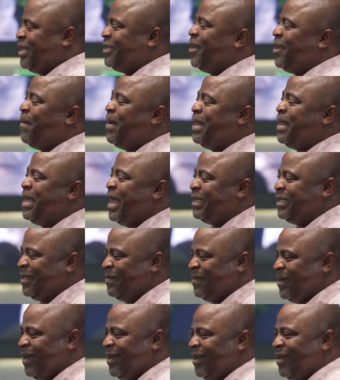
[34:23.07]
Is somebody
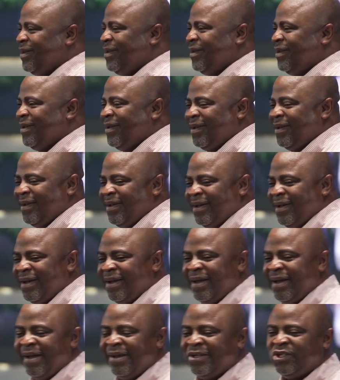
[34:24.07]
getting me?
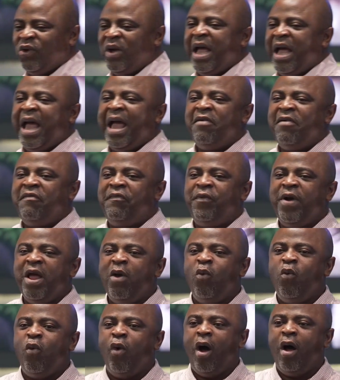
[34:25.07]
So
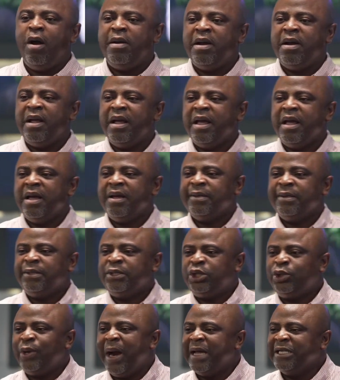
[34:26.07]
everyone
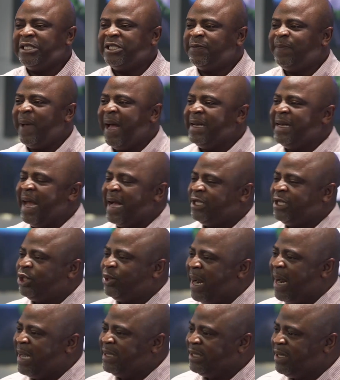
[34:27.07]
transferred
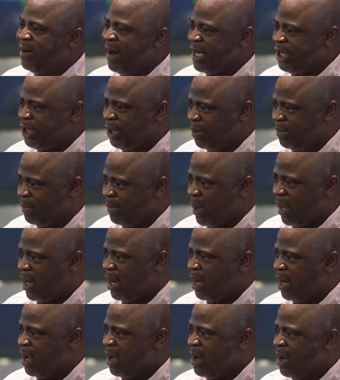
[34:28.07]
their transgression.
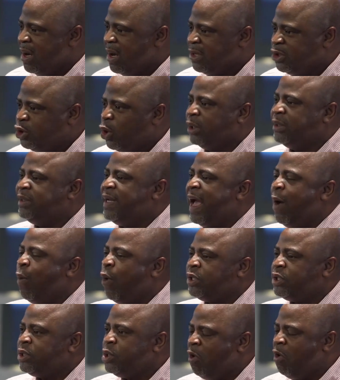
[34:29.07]
So
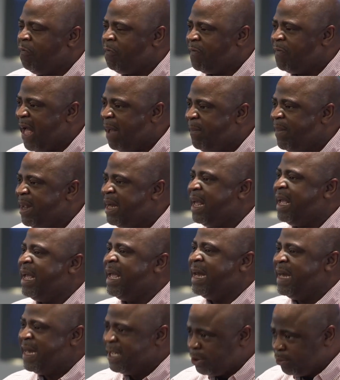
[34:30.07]
there was no
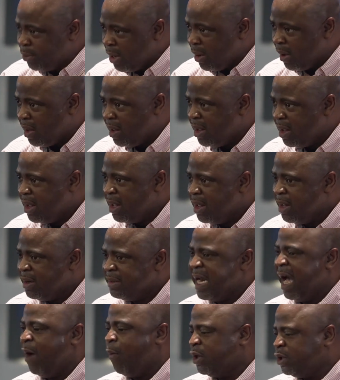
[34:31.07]
family in Israel
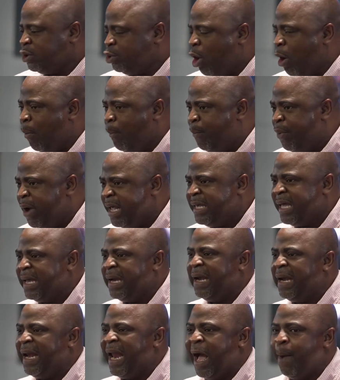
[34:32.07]
that was not
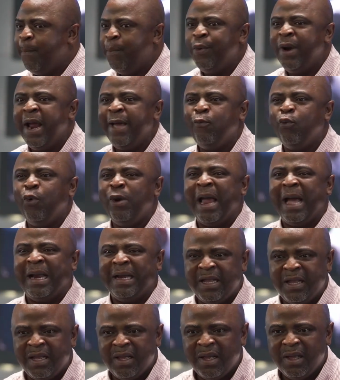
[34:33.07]
bringing lamb
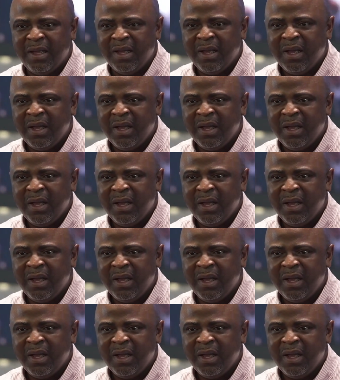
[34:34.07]
regularly.